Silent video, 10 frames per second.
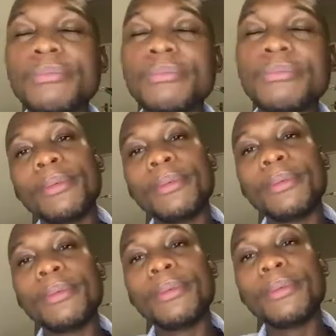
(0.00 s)
maybe
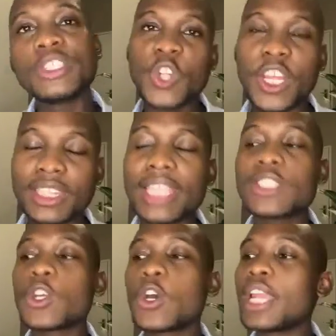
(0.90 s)
this season she's
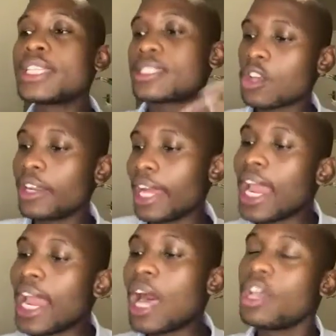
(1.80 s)
not there.
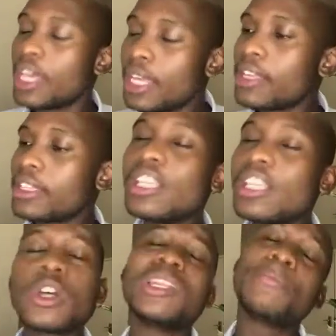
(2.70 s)
It's gonna allow,
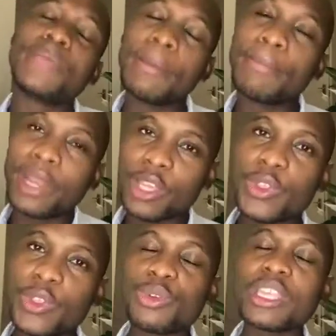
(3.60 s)
there is gonna be a
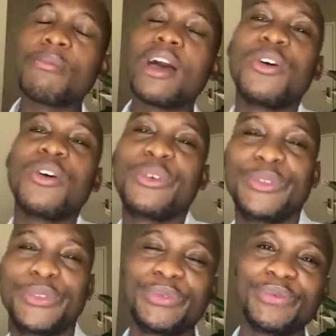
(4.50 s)
breakthrough
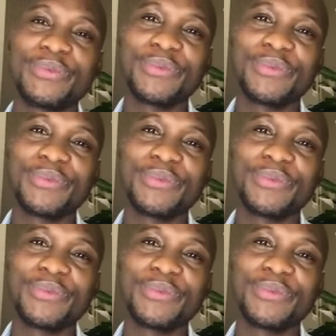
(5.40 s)
somehow.